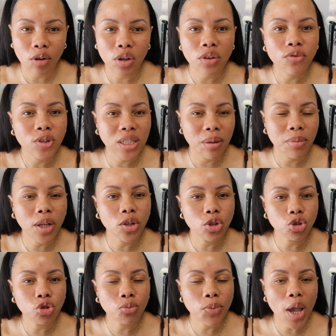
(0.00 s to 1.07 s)
If you should be
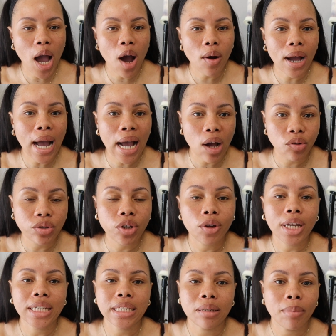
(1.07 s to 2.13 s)
YouTube account or
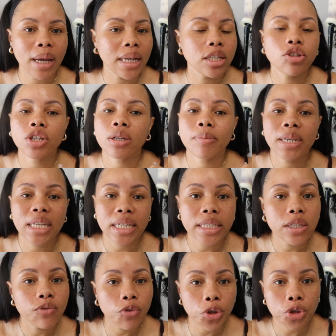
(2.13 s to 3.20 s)
your Gmail, it's going to be
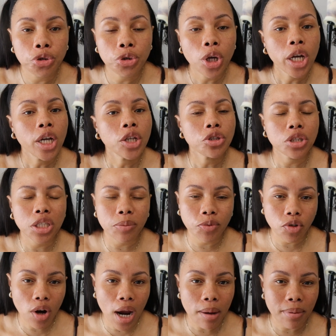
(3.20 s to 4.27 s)
easy for you to
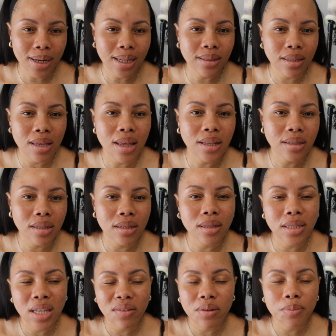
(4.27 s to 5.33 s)
subscribe. And I see that
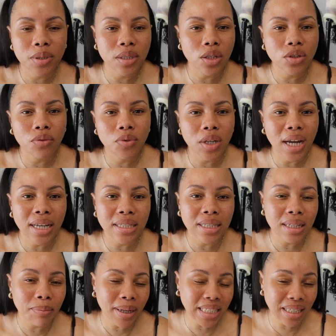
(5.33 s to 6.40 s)
67% of you guys
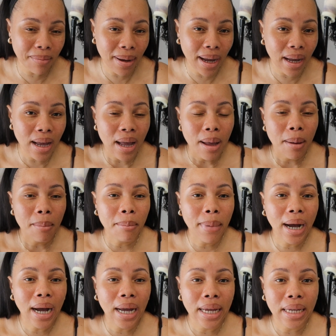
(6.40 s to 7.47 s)
that
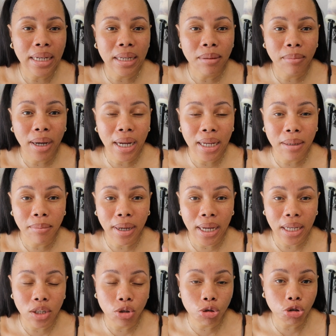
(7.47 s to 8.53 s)
my
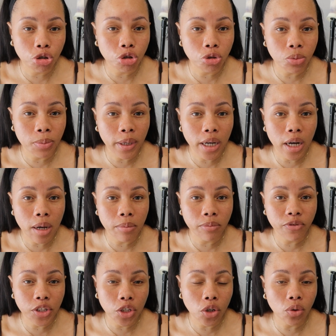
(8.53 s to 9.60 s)
YouTube
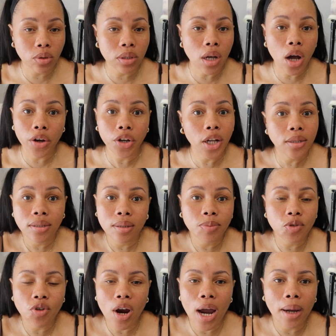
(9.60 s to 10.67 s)
videos are not
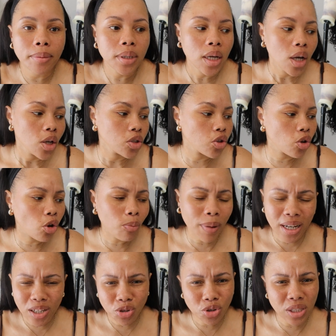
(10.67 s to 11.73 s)
subscribed. So if you're
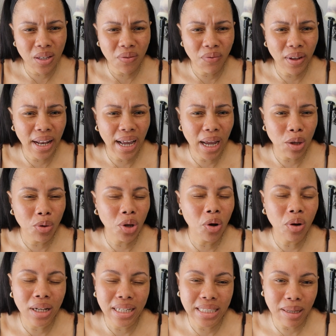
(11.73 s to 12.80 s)
interested, feel like you
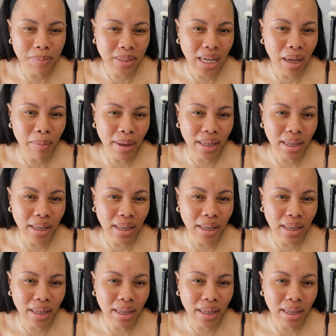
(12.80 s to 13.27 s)
are subscribe.